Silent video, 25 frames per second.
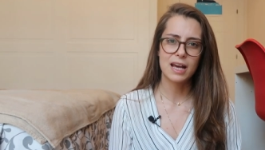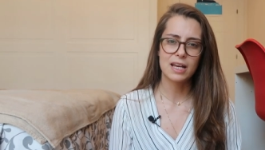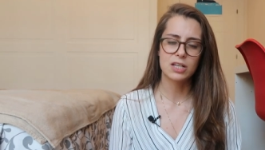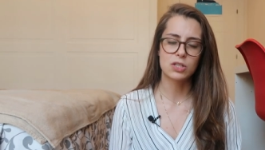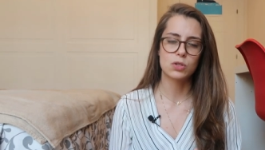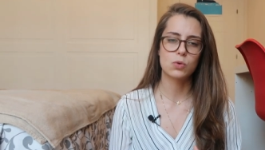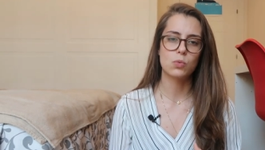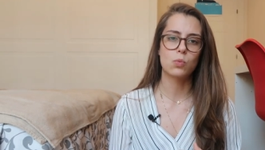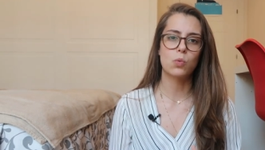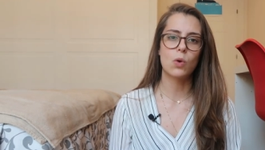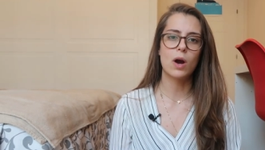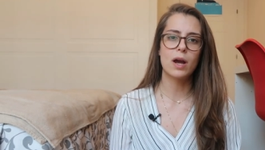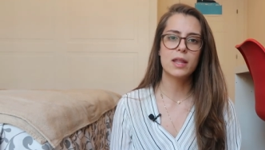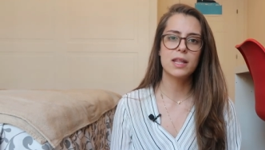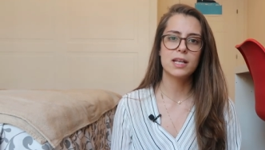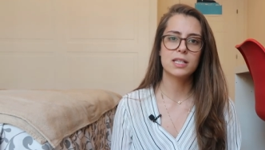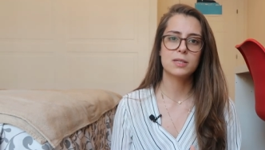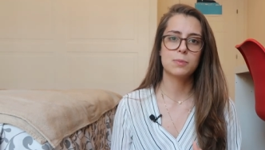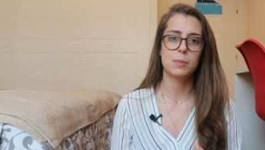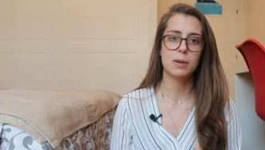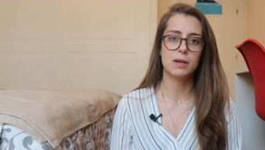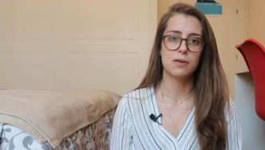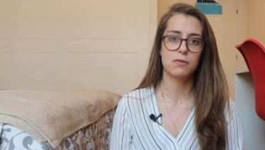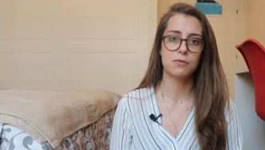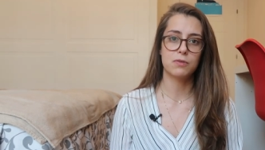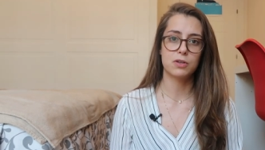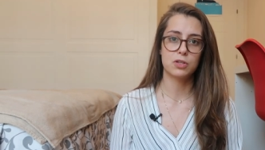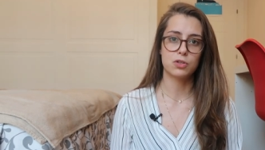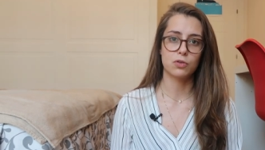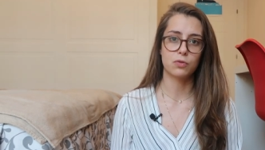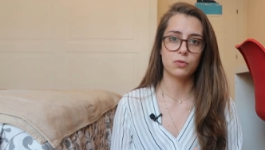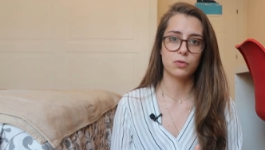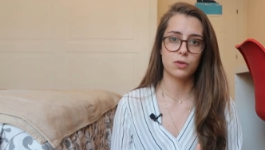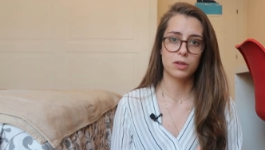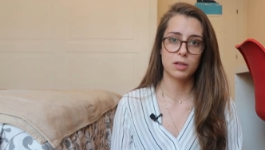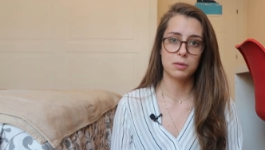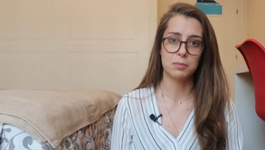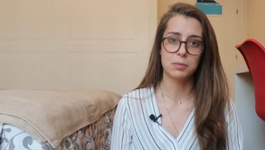as to why that's beneficial
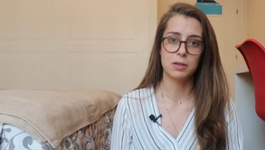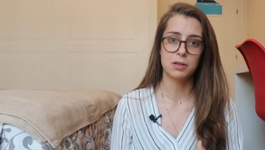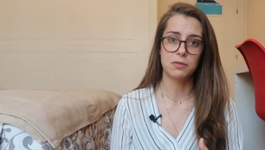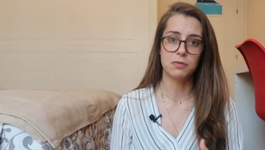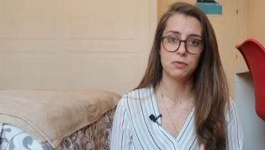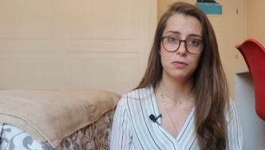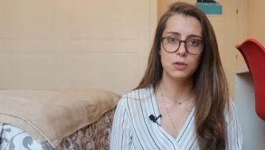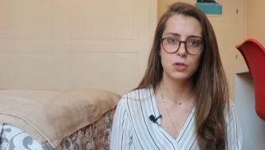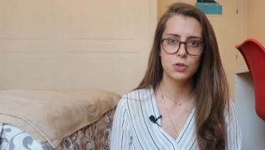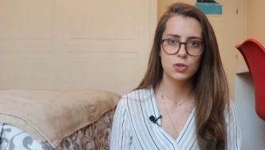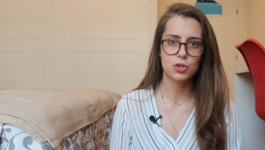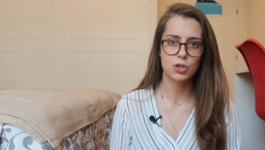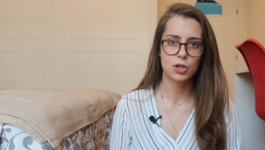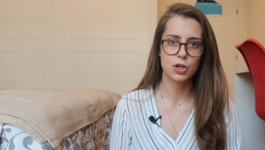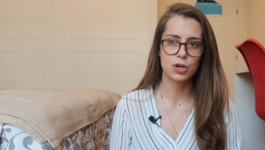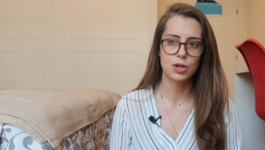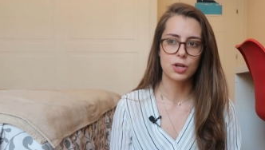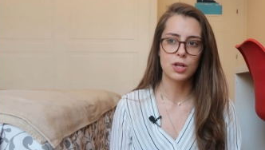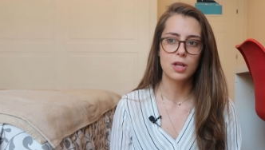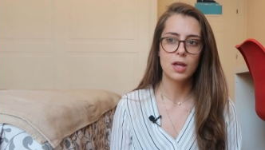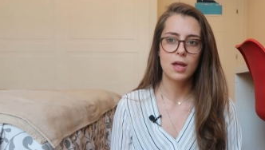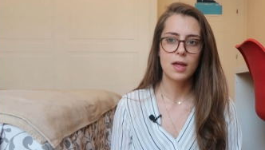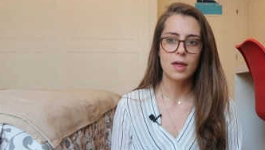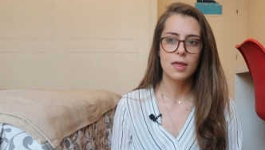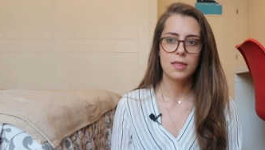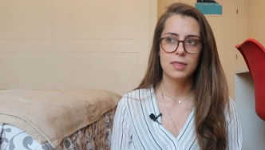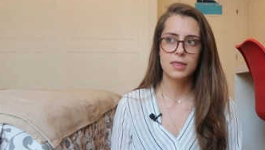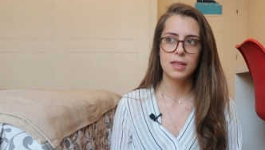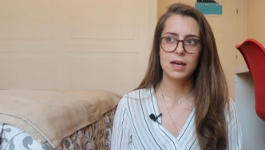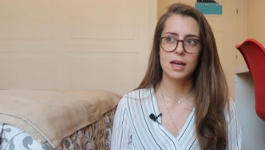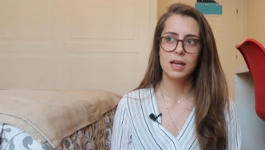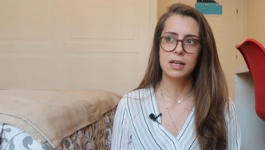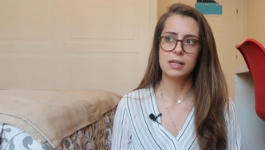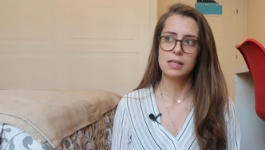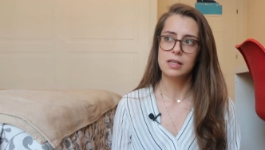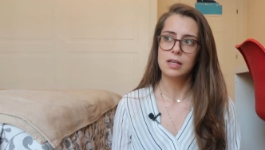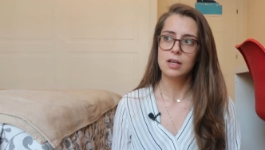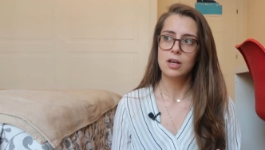for them in the future,
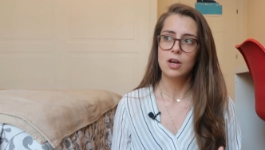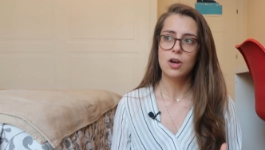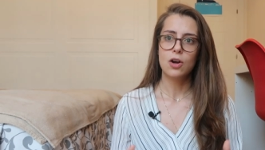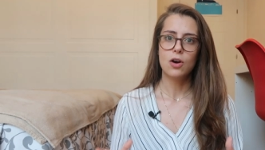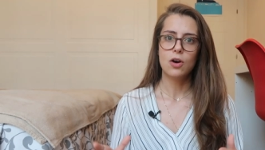then